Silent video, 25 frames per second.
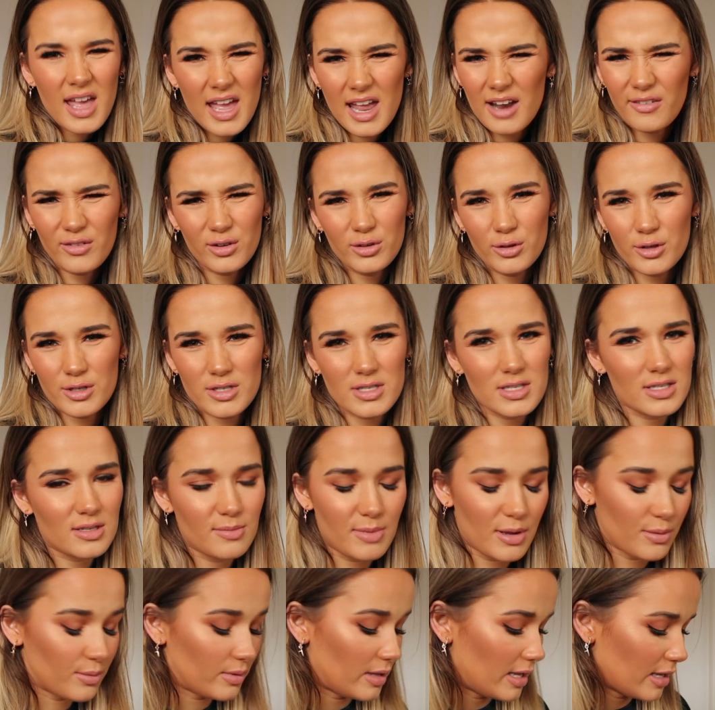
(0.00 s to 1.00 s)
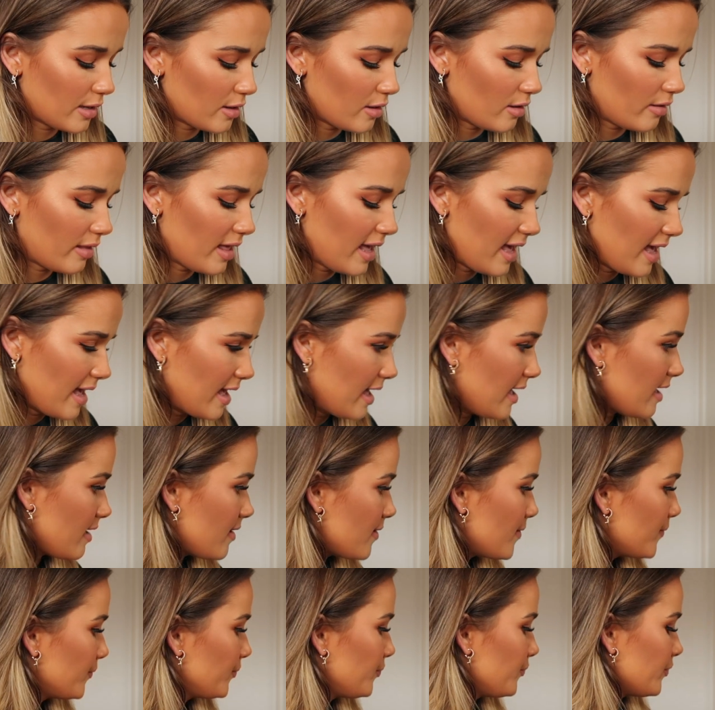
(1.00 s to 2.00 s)
Everyone loses a bit when they curl their
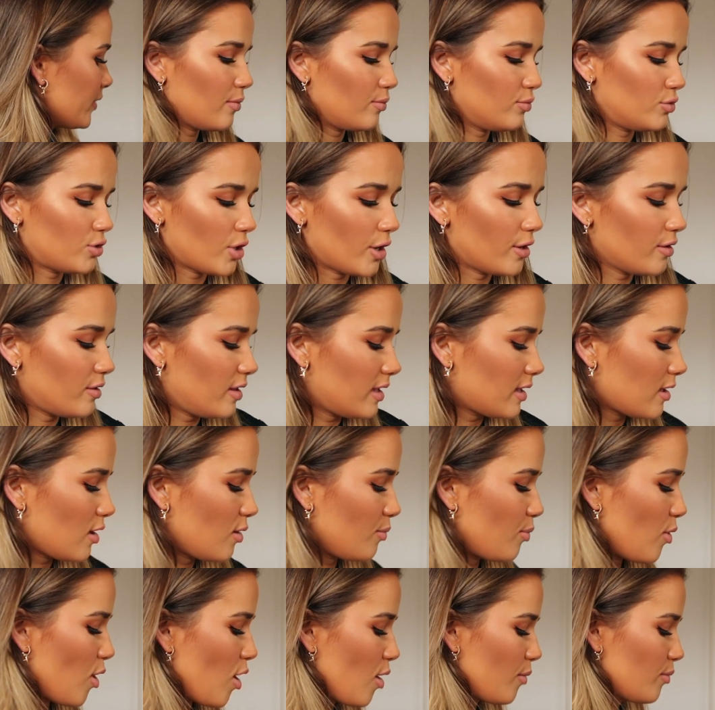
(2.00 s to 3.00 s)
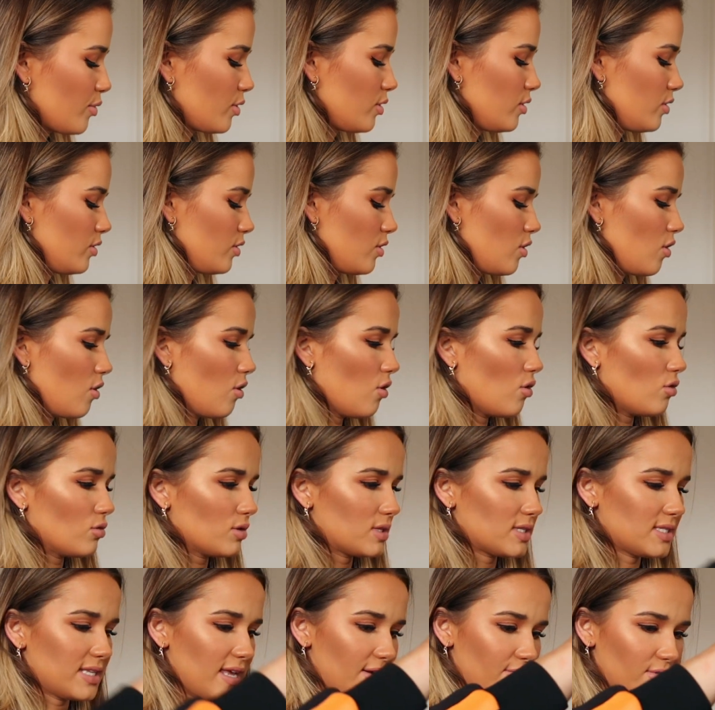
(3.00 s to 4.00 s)
hair. I don't think I'll pop
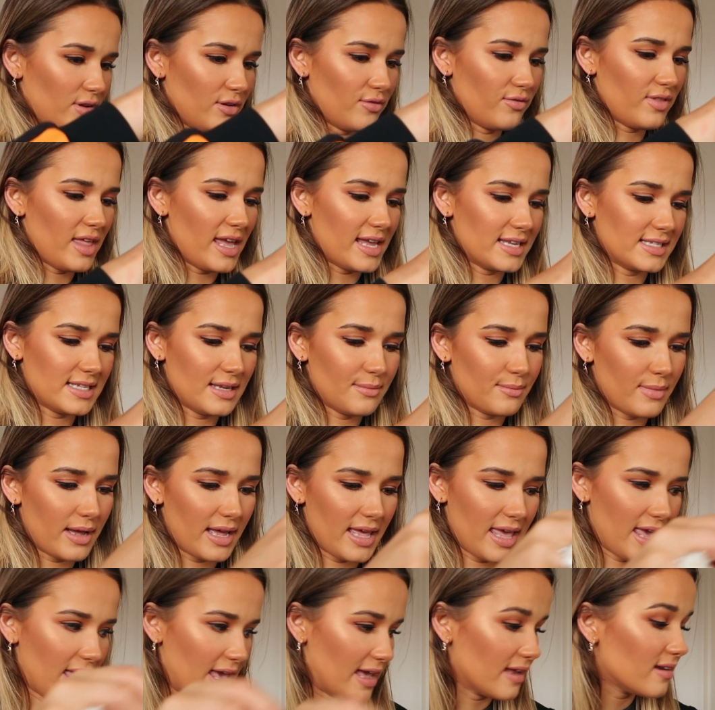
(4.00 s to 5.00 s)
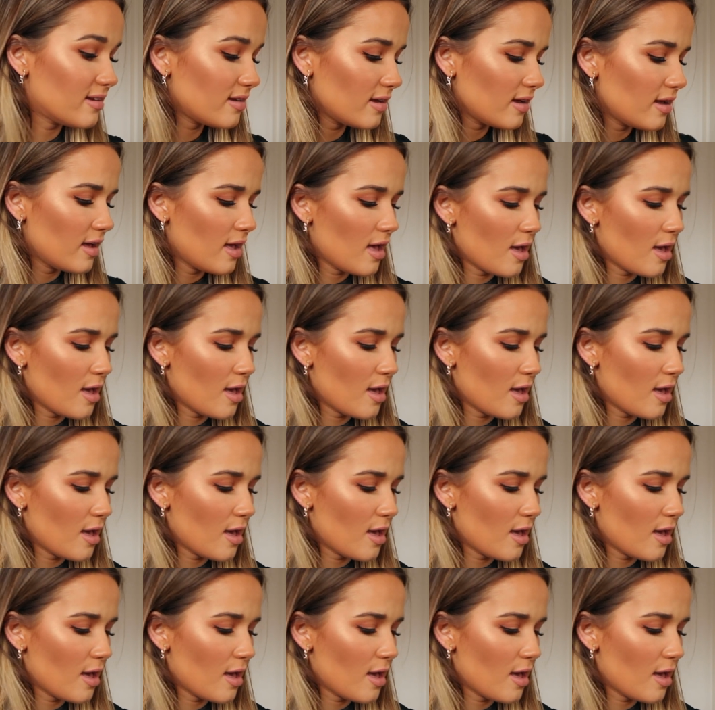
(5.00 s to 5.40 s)
all 7 of these in my head,